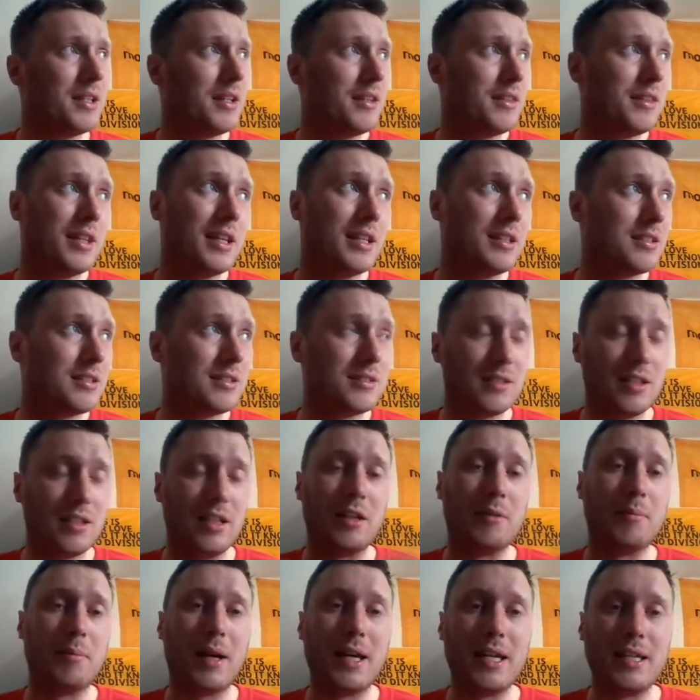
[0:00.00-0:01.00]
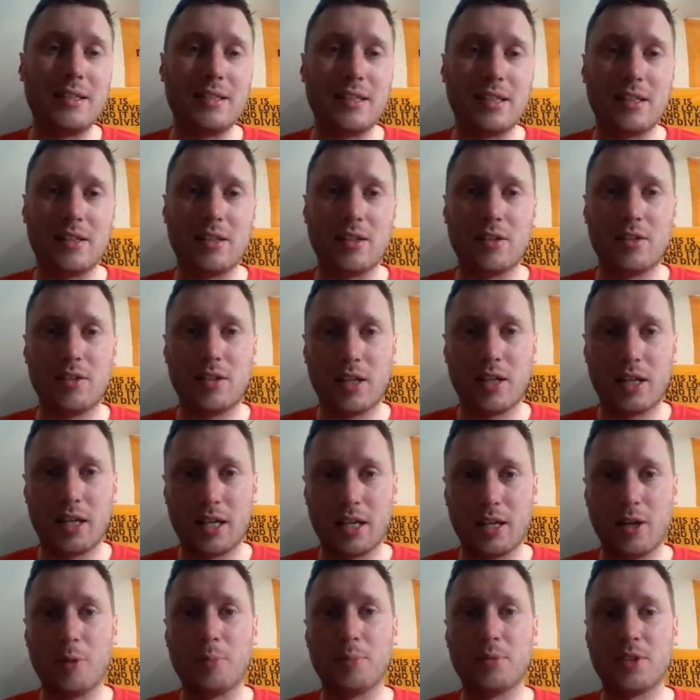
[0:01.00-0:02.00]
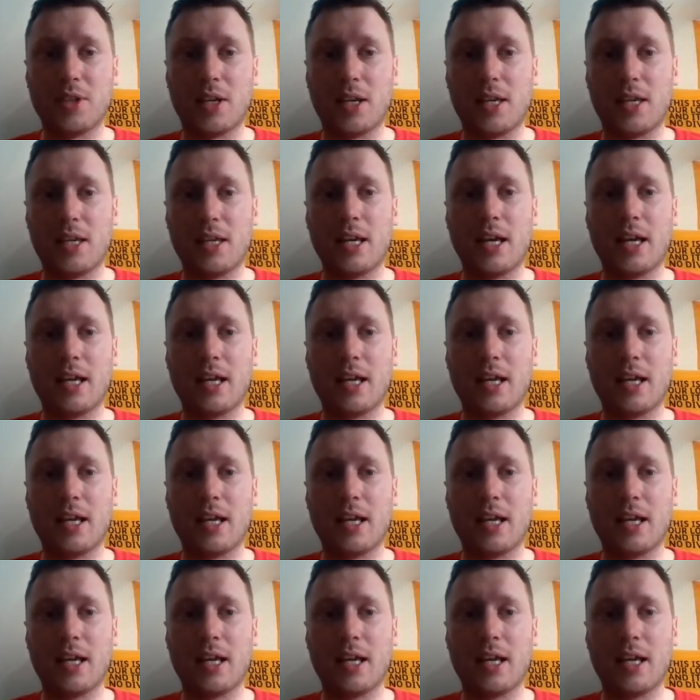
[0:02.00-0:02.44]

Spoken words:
That's an amazing uptake,